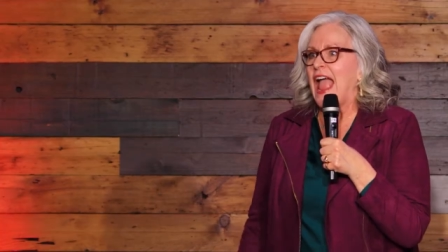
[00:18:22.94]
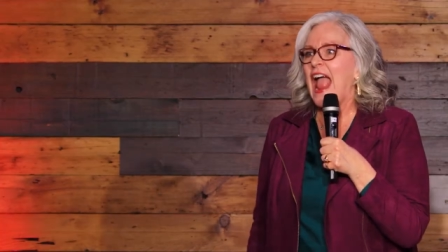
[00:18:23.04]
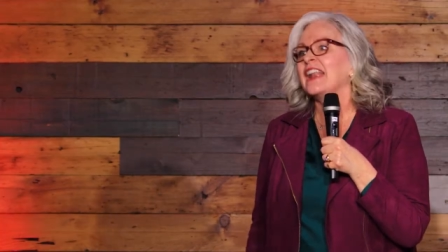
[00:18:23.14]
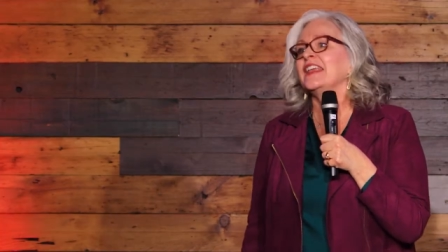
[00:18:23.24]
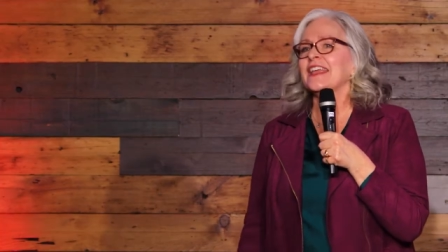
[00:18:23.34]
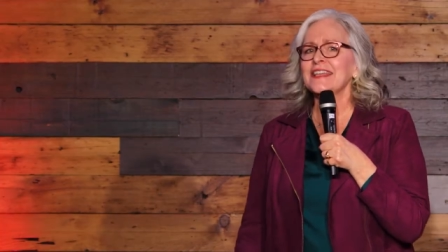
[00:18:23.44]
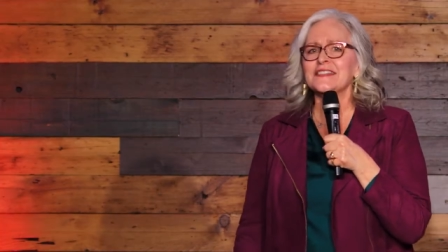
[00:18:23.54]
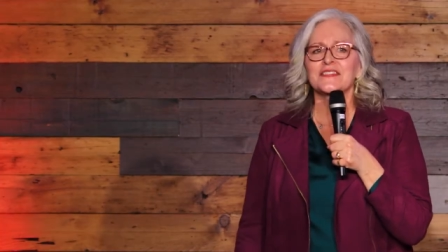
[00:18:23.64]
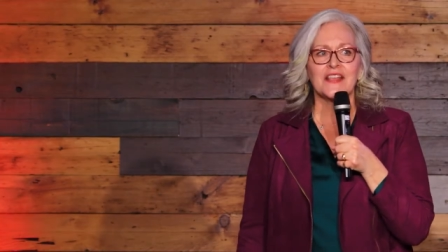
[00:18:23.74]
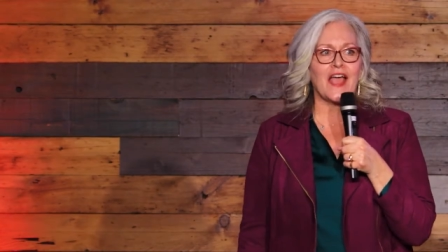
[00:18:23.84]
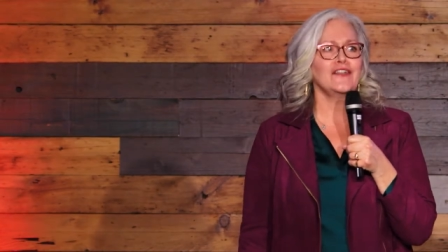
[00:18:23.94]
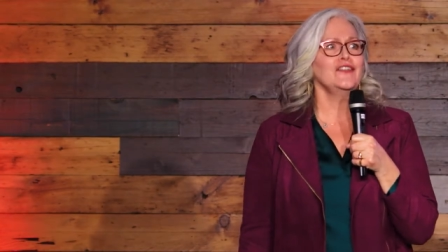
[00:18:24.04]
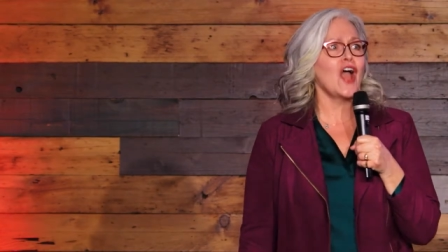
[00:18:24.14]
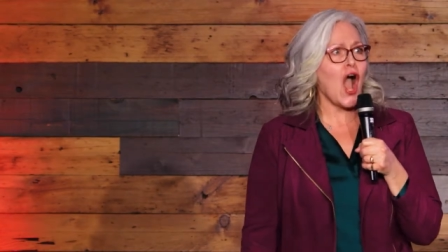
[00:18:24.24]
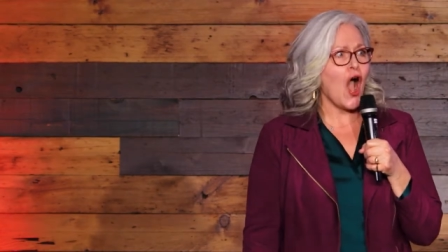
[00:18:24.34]
And he said
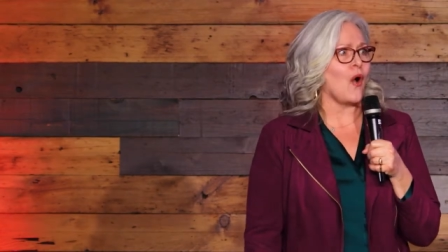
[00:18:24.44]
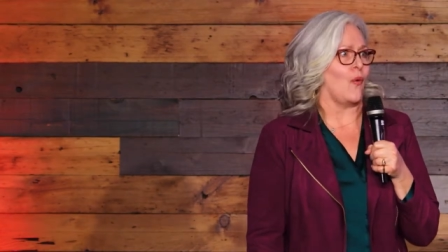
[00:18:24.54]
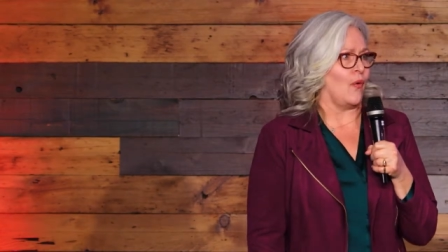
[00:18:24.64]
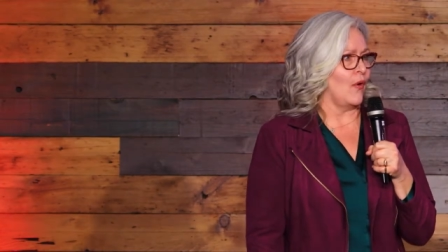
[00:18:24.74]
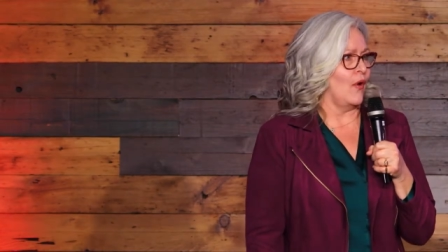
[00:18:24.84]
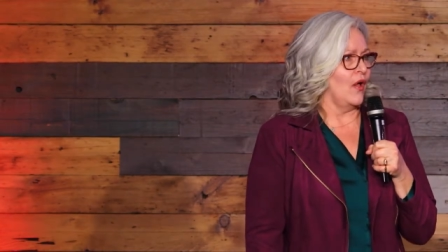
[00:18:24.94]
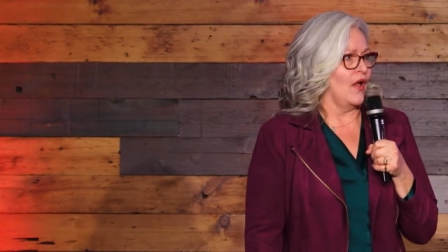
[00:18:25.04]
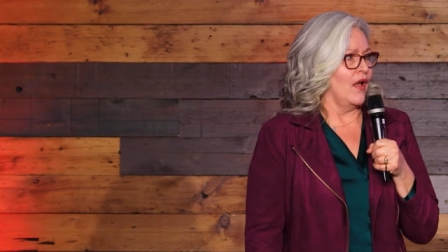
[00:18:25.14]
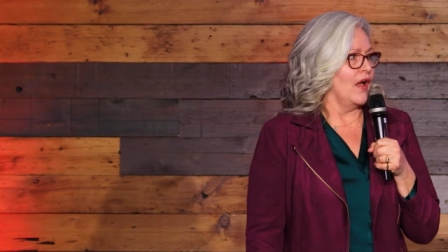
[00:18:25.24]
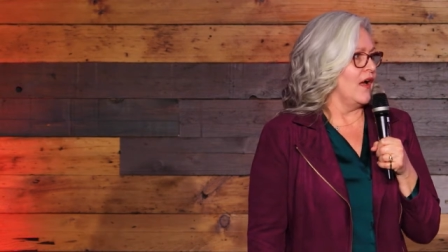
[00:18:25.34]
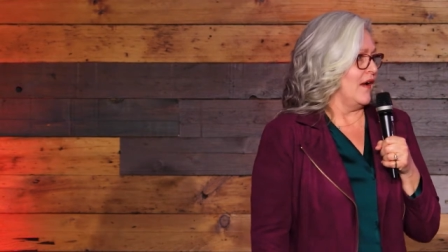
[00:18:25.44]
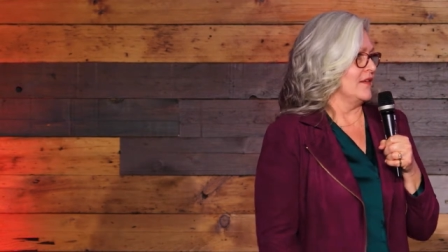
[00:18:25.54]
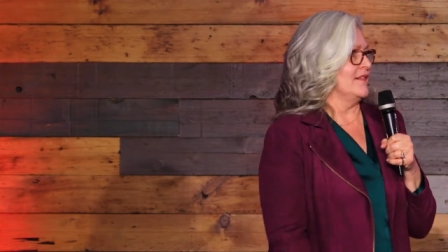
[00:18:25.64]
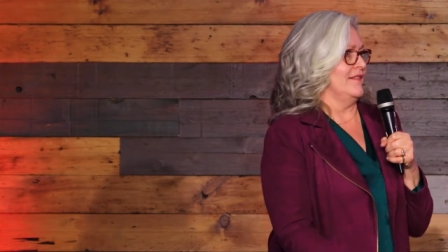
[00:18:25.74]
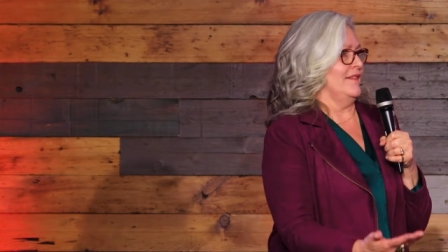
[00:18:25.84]
no.
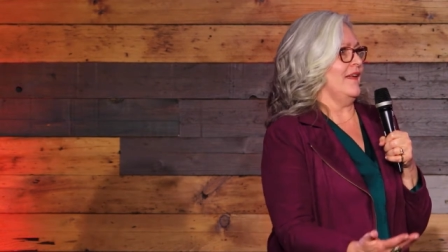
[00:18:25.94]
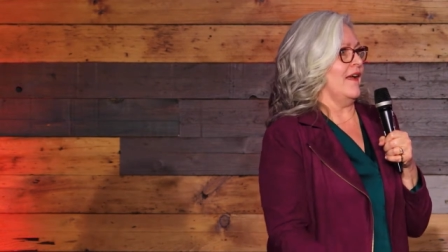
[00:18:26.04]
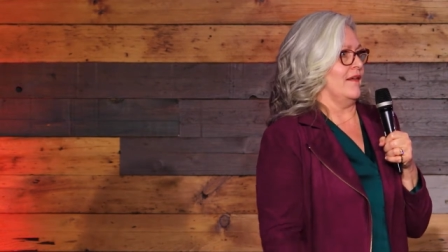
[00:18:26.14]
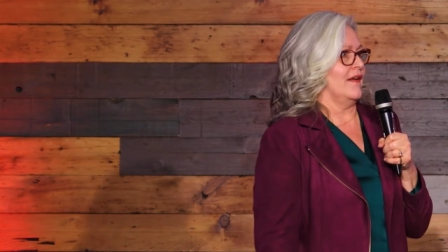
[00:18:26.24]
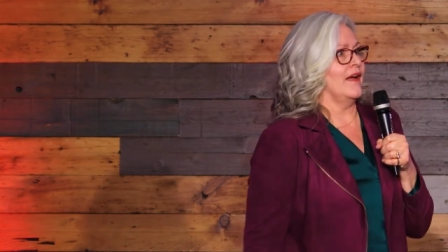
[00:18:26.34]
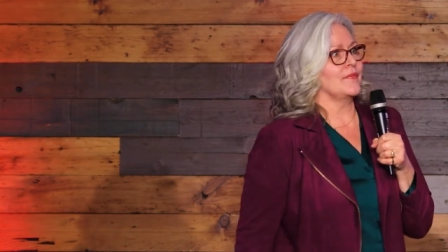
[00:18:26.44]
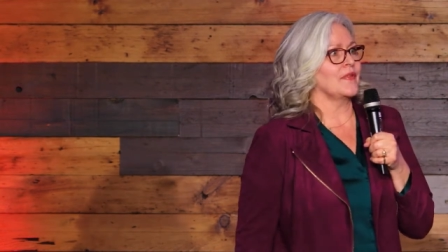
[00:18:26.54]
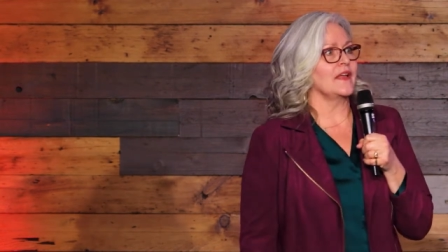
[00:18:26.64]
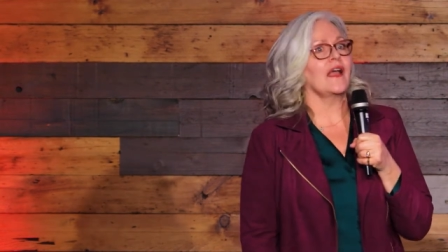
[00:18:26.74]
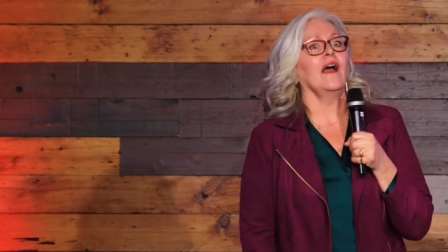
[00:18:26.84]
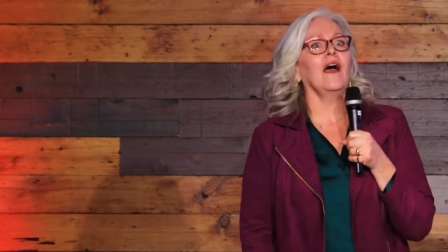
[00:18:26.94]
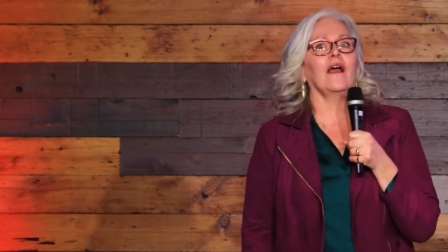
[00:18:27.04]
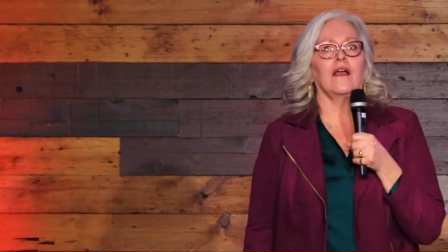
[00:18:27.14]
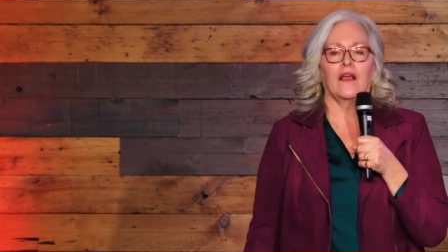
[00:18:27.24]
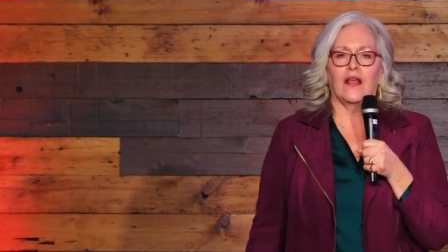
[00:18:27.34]
Yeah, I'm like,
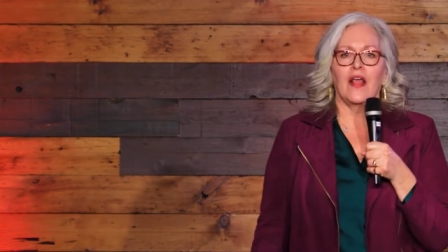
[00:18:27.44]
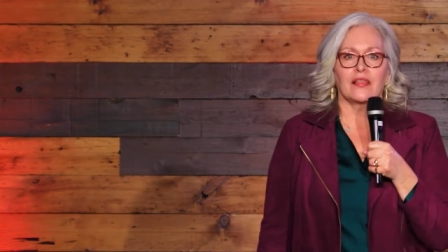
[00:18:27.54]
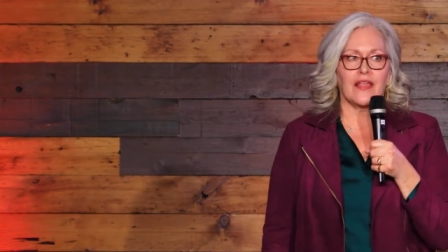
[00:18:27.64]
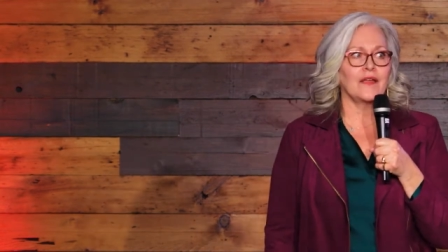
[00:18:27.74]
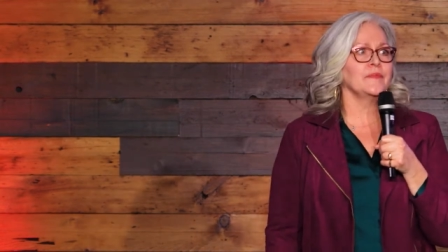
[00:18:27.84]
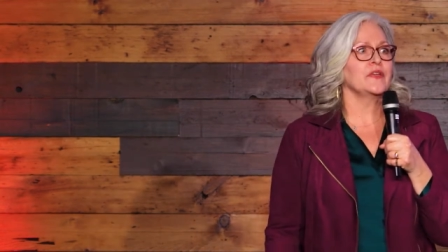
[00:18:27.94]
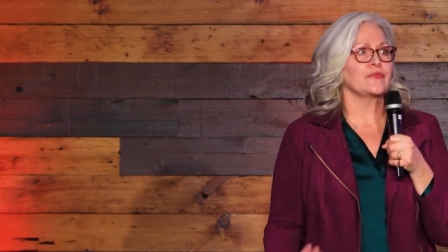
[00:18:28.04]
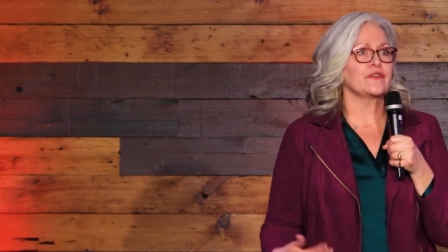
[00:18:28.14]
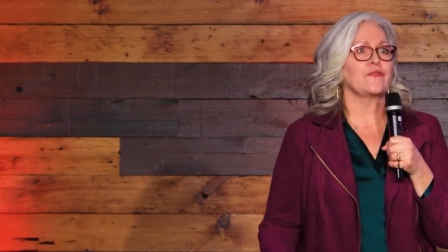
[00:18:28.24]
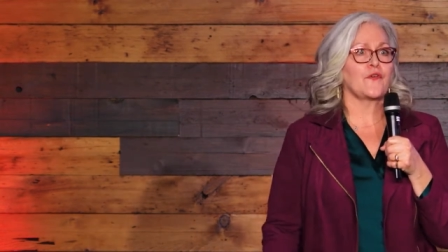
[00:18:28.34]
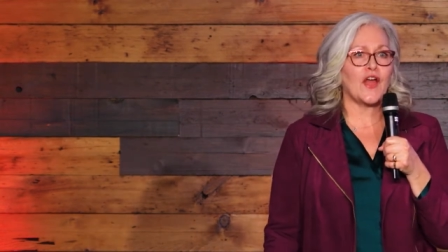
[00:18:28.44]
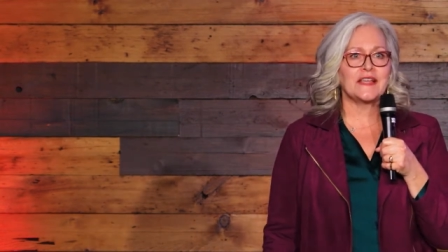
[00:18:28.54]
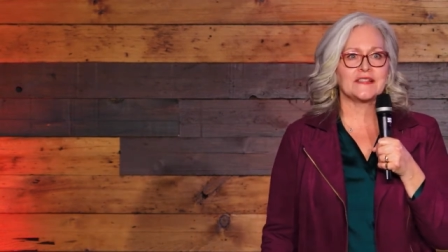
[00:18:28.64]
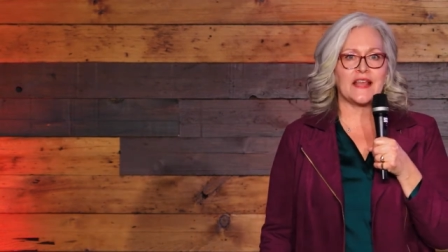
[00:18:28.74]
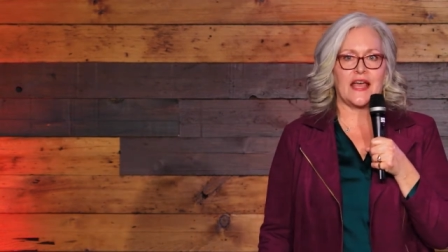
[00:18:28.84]
let me
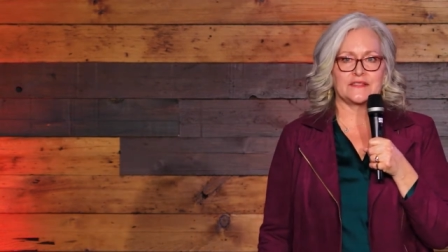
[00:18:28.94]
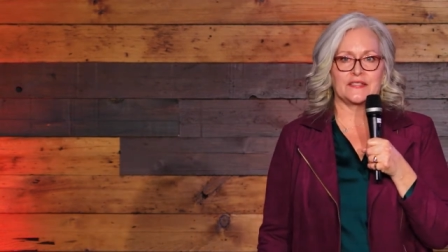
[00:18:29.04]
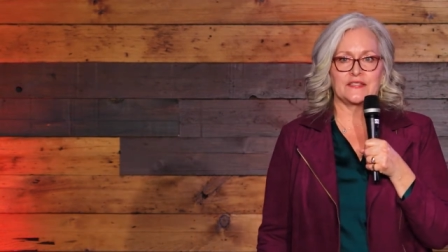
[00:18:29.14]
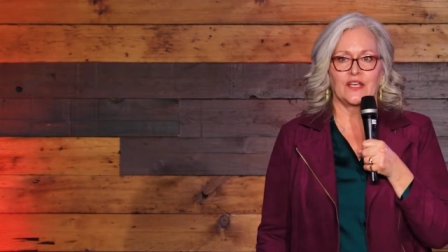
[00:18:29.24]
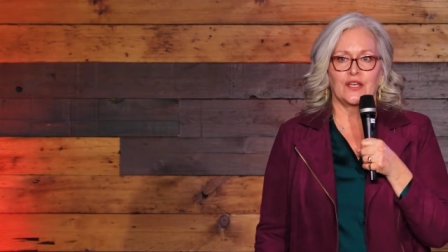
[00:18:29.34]
rephrase that.